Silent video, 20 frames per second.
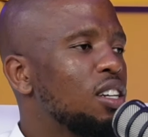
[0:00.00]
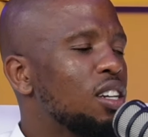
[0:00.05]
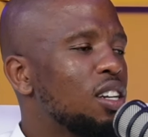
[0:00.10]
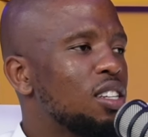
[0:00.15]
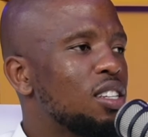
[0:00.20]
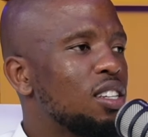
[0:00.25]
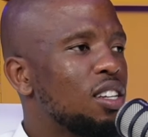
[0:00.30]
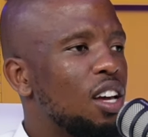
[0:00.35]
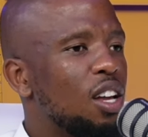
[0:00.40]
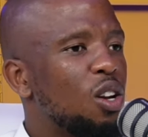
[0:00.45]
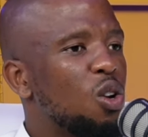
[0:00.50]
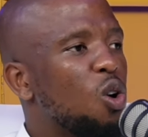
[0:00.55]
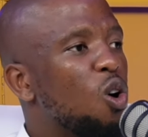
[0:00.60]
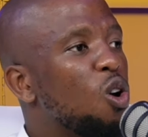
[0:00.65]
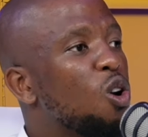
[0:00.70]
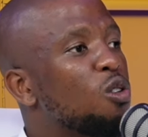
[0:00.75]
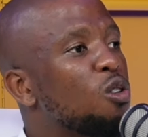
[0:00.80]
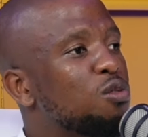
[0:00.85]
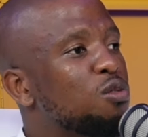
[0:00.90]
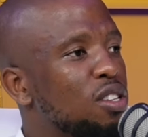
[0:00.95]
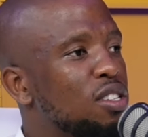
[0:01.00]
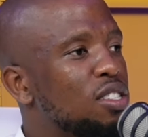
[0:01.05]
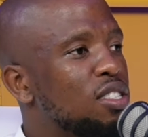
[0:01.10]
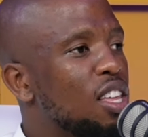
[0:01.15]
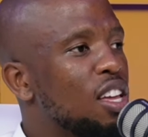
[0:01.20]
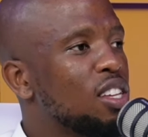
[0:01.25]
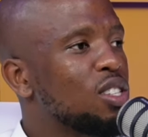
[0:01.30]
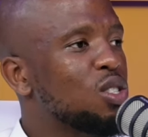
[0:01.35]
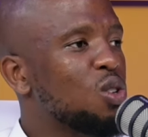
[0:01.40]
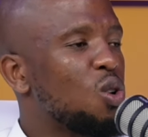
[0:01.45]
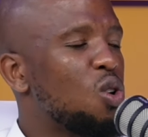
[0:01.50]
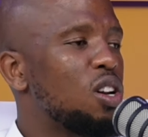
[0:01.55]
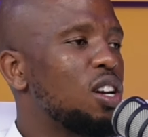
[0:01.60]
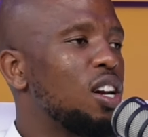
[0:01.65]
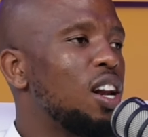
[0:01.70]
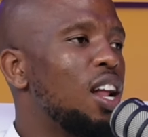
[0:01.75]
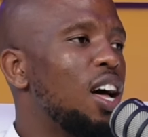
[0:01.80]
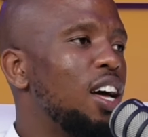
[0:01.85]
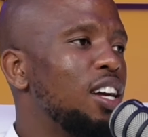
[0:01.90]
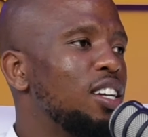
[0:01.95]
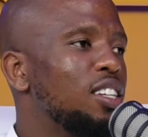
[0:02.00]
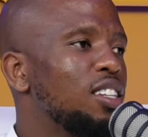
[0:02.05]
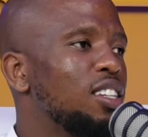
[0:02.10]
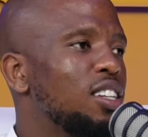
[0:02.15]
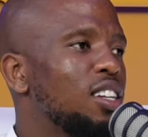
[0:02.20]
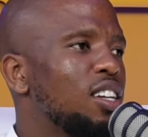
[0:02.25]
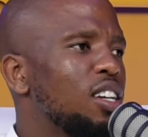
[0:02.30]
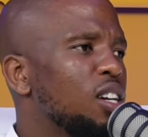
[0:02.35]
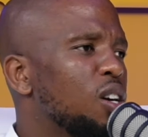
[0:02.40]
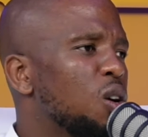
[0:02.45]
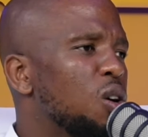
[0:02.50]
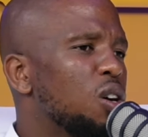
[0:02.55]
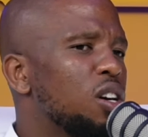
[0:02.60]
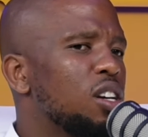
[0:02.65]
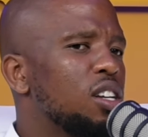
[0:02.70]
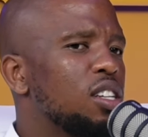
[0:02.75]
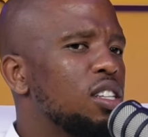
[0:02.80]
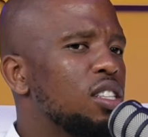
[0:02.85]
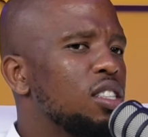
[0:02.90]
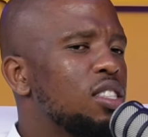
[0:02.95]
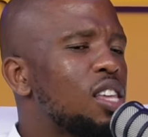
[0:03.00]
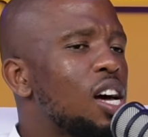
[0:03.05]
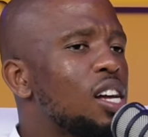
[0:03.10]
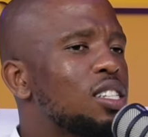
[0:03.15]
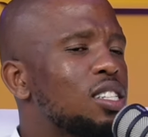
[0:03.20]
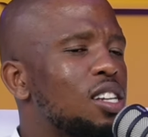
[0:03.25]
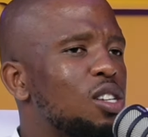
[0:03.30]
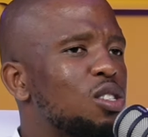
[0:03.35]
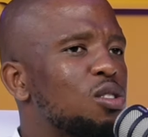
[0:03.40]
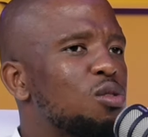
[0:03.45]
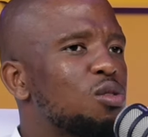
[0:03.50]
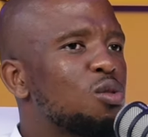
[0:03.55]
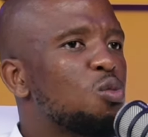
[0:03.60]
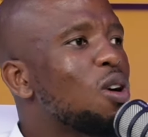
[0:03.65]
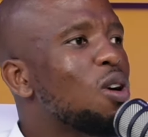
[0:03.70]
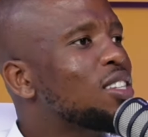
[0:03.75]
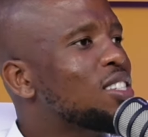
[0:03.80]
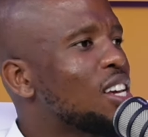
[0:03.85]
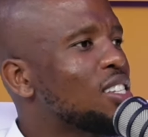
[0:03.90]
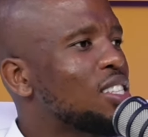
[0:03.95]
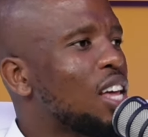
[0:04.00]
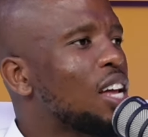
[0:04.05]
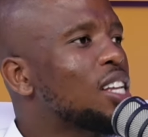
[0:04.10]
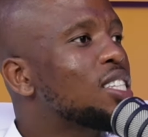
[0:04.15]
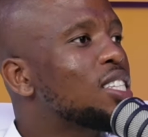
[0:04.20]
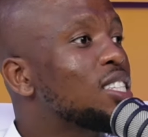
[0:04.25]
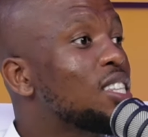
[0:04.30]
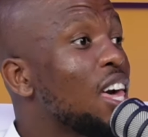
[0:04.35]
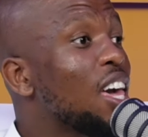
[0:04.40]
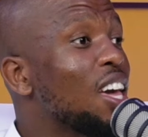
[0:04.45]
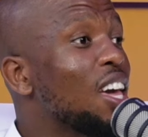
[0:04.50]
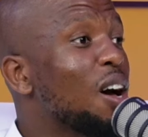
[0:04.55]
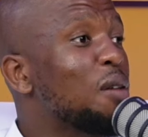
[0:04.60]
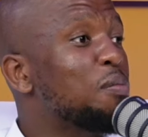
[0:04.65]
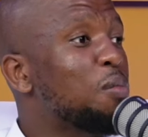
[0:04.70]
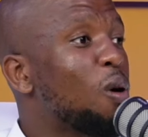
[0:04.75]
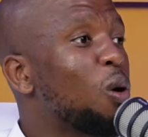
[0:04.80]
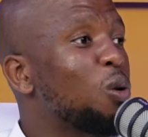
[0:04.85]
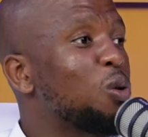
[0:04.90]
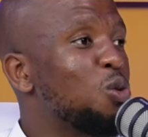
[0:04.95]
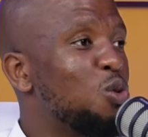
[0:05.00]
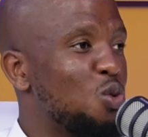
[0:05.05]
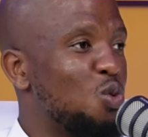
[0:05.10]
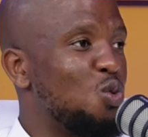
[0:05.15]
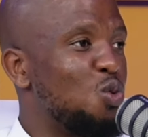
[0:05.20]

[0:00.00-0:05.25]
and all of these things online. Mm. That does what does that say about you?